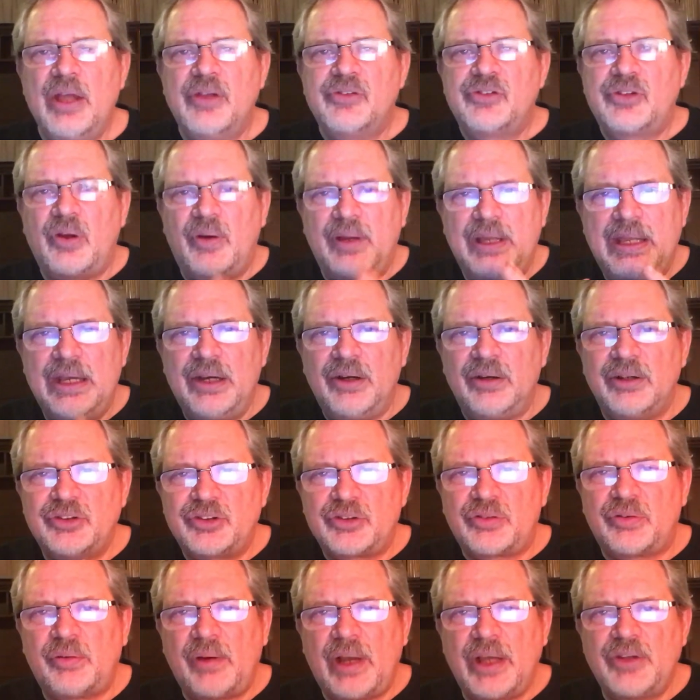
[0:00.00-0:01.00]
So here
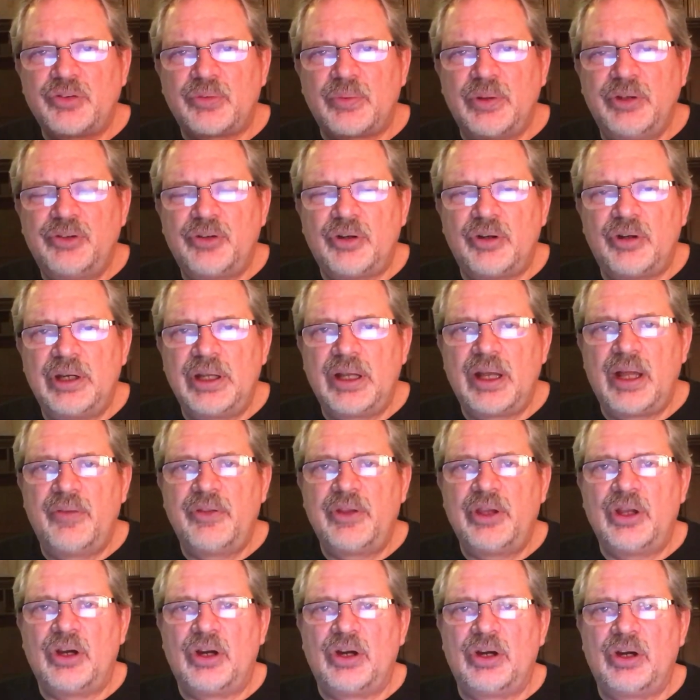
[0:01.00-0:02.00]
is Christ returning
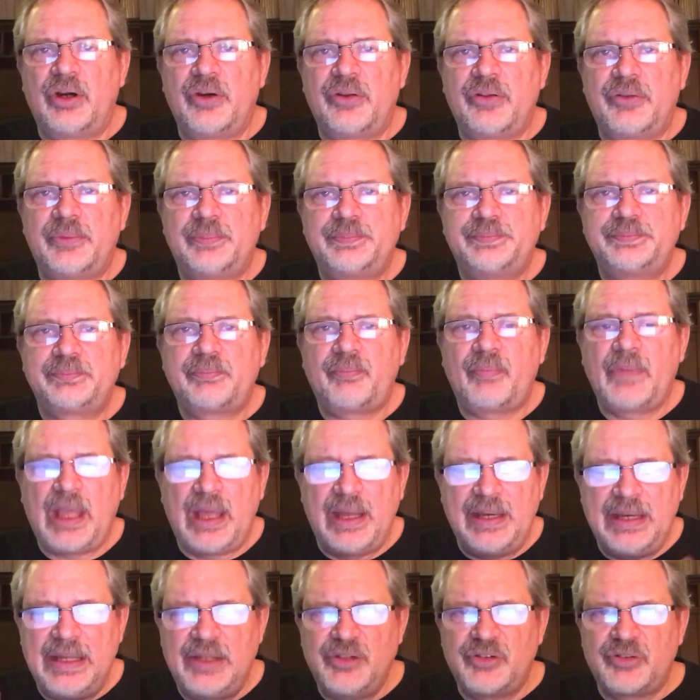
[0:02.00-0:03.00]
on the earth,
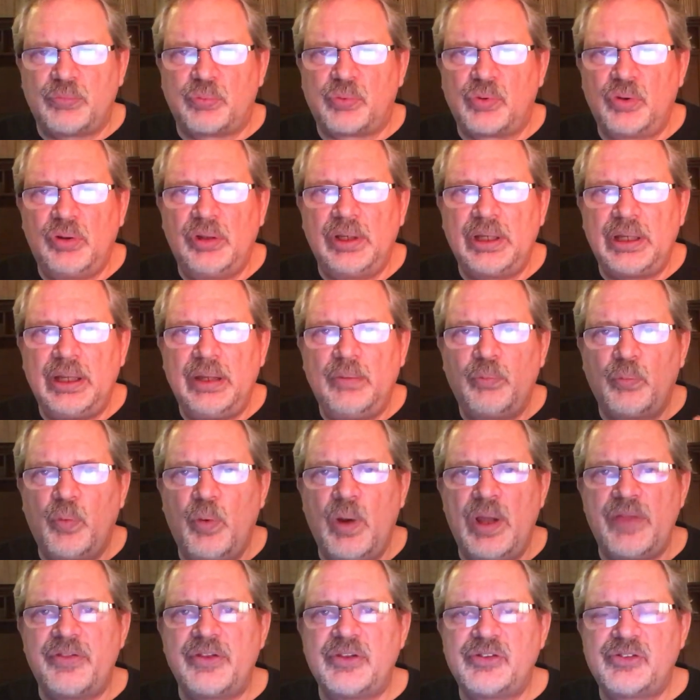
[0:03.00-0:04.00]
and he's ruling
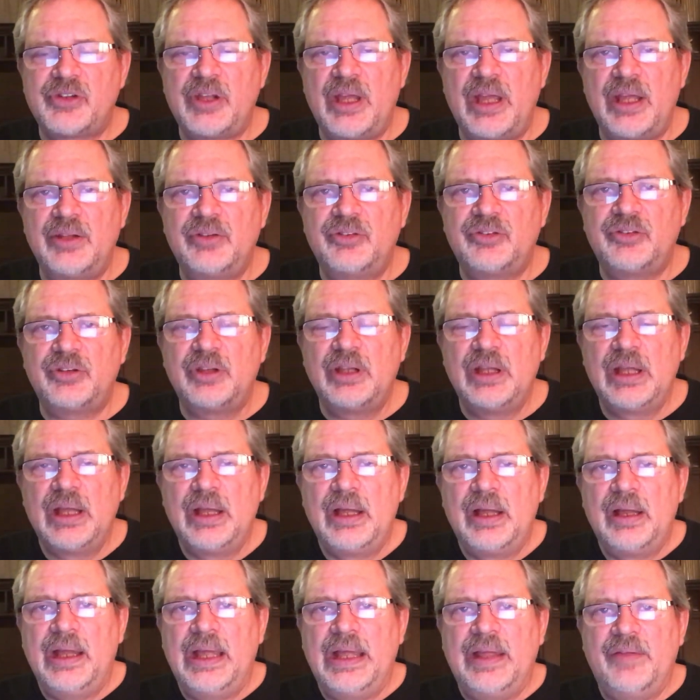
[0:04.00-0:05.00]
with the saints
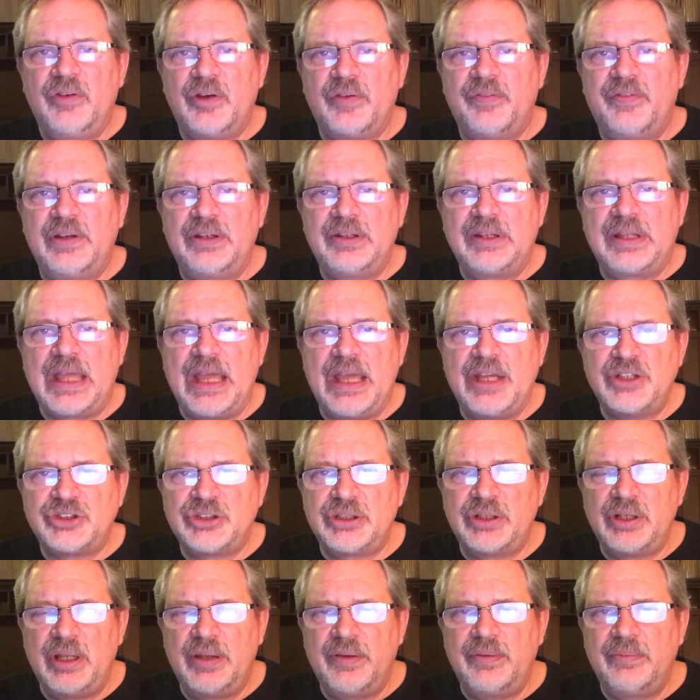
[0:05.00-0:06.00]
in their
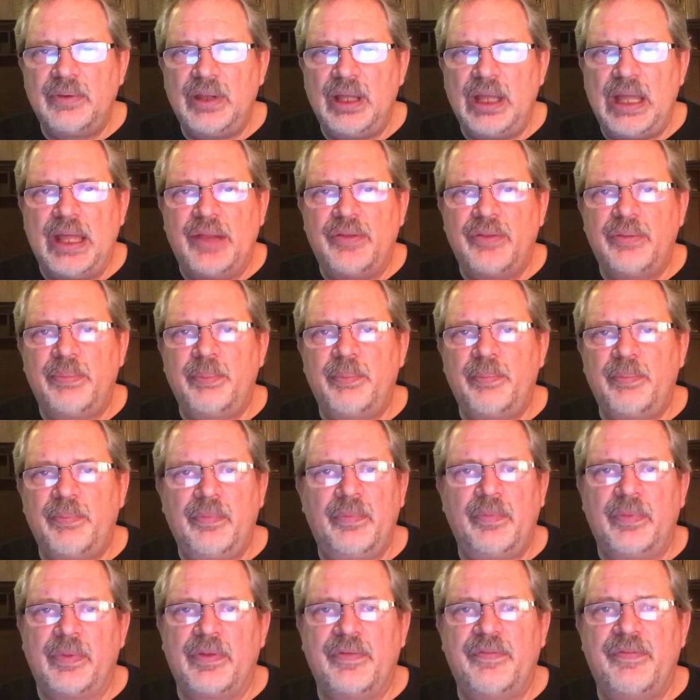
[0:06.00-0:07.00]
vindication and
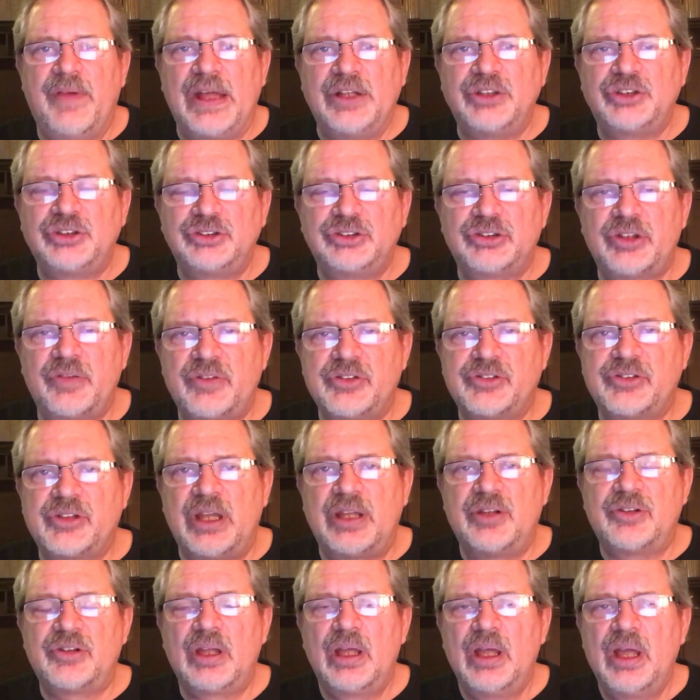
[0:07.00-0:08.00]
the vengeance of the
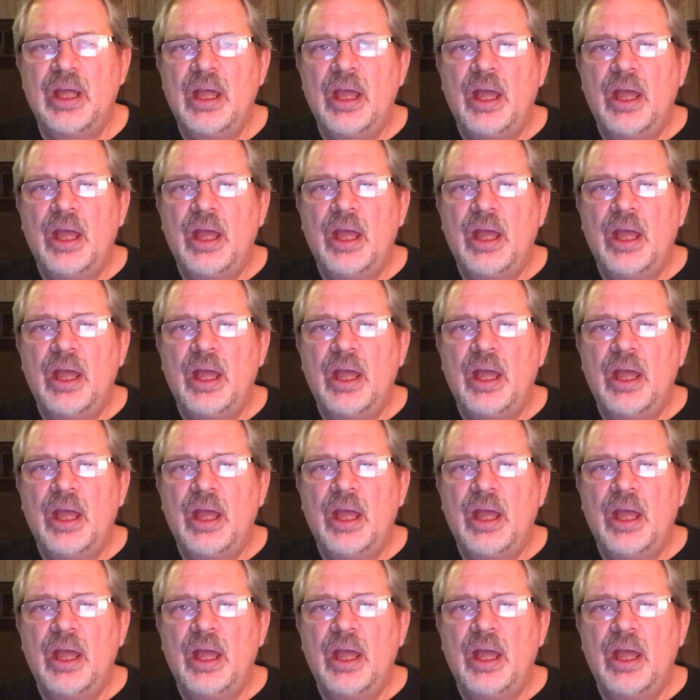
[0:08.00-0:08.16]
saints.